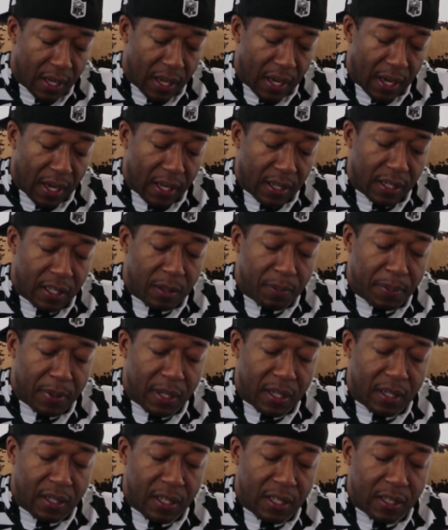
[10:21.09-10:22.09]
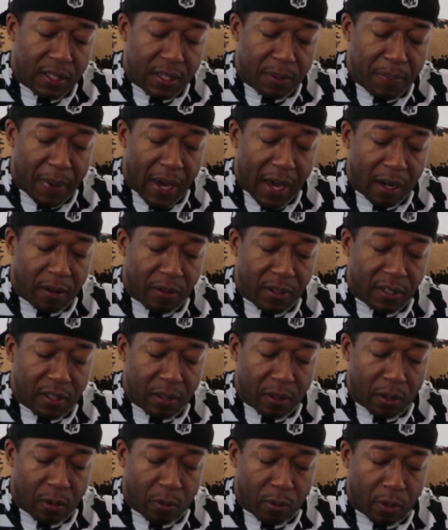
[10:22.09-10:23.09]
And this pen needs batteries,
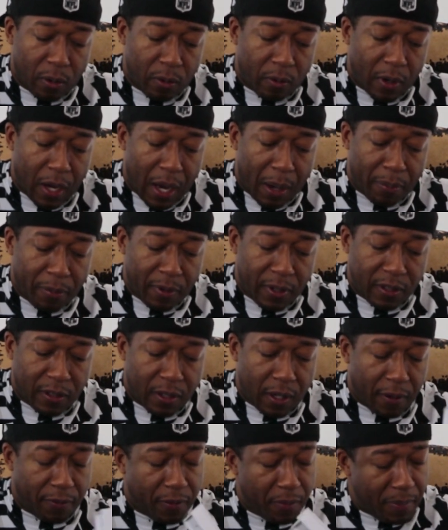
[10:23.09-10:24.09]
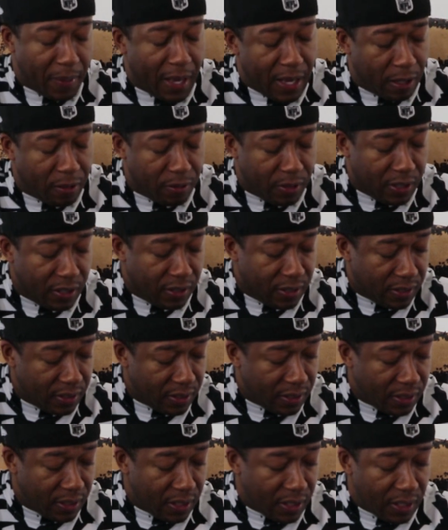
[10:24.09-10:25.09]
so it operates off of batteries.
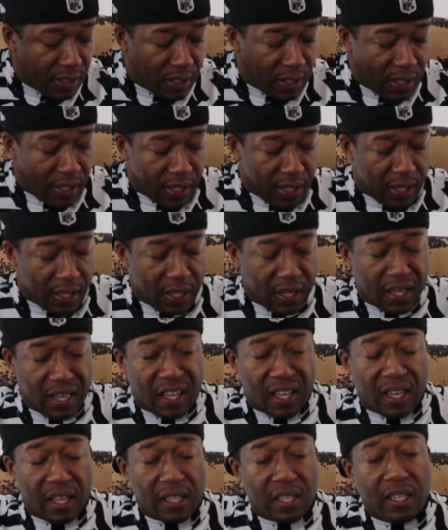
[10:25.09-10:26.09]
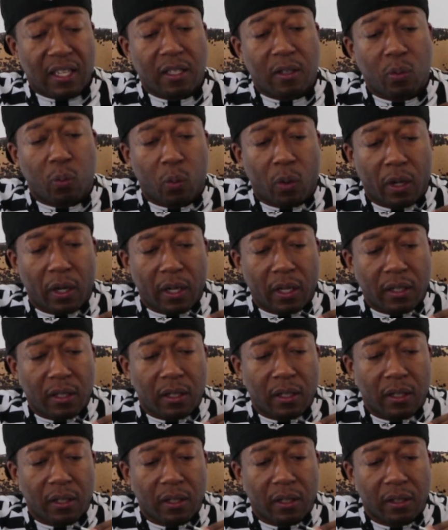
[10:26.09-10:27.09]
And it's
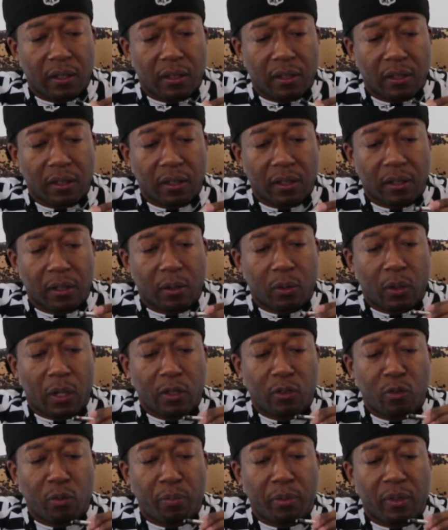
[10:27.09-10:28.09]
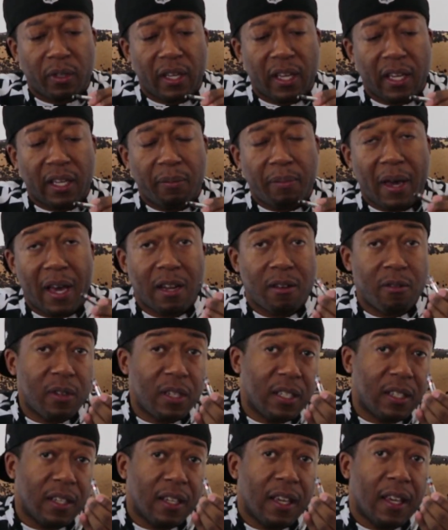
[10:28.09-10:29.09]
one quadruple A
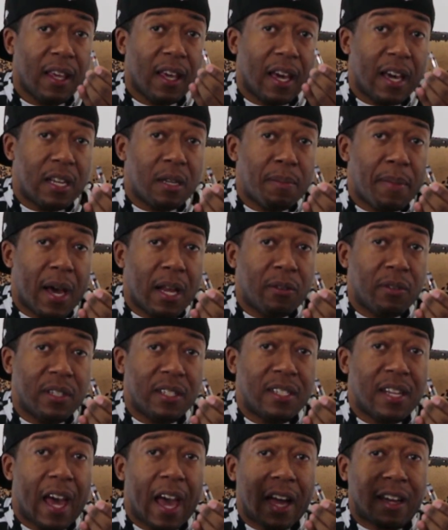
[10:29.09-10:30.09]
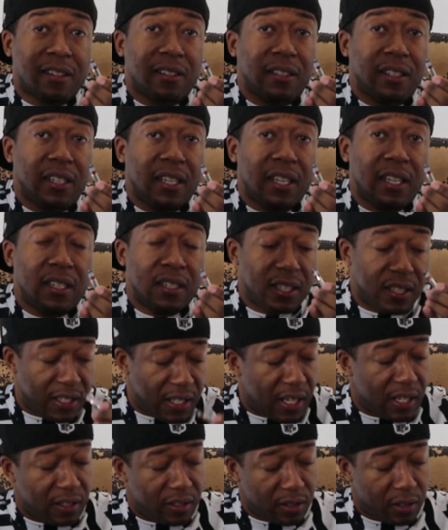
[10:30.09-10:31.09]
battery, and the battery is actually in the
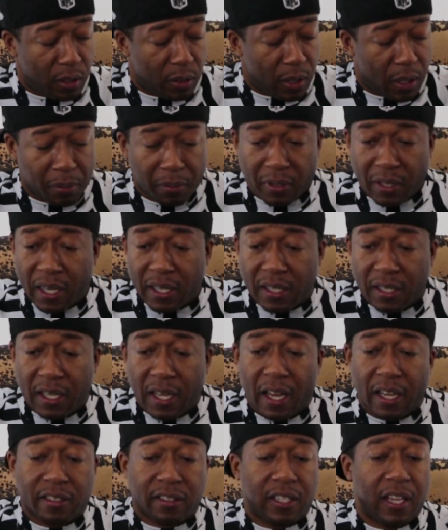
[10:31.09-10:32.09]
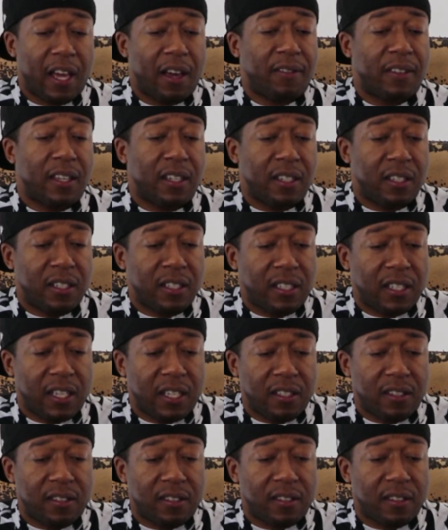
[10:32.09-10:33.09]
case, so I'm glad that they actually have that in the
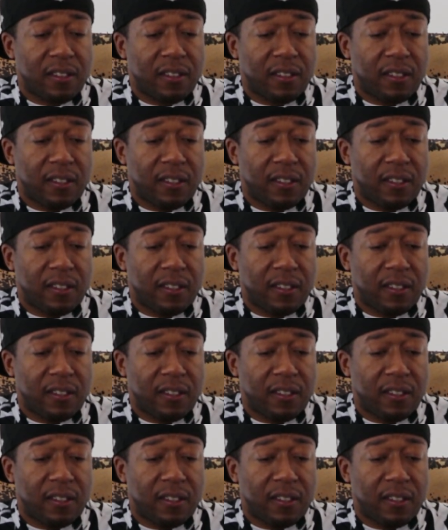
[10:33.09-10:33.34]
case.